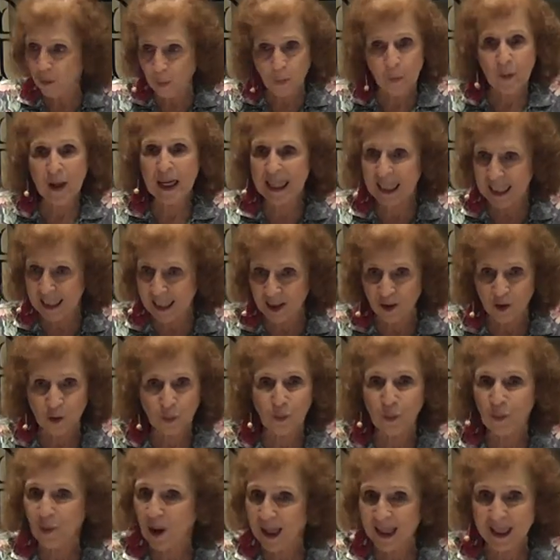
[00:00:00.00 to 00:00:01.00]
weakened
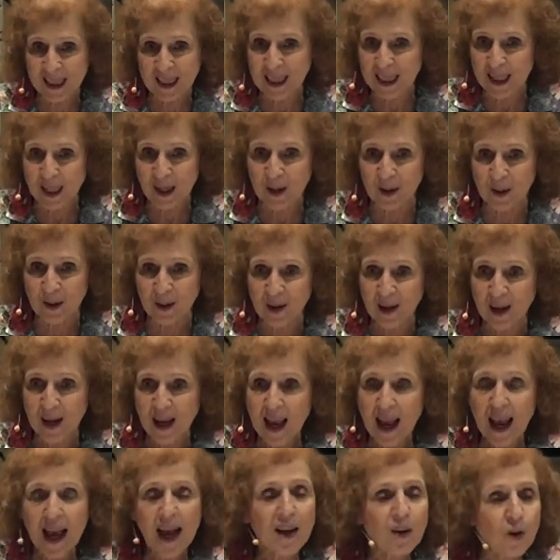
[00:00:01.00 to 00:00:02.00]
right there.
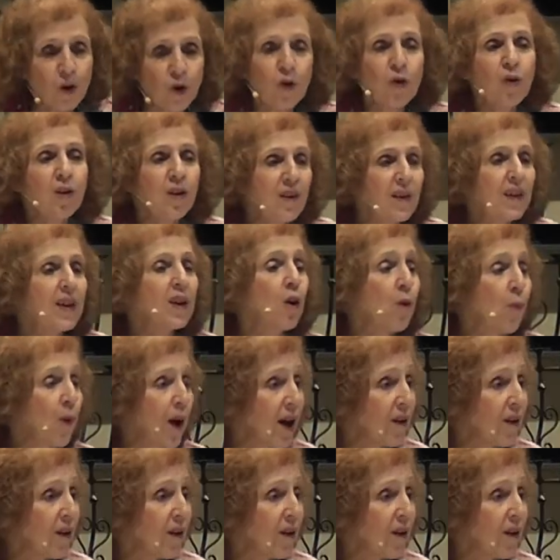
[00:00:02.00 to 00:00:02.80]
And who does he go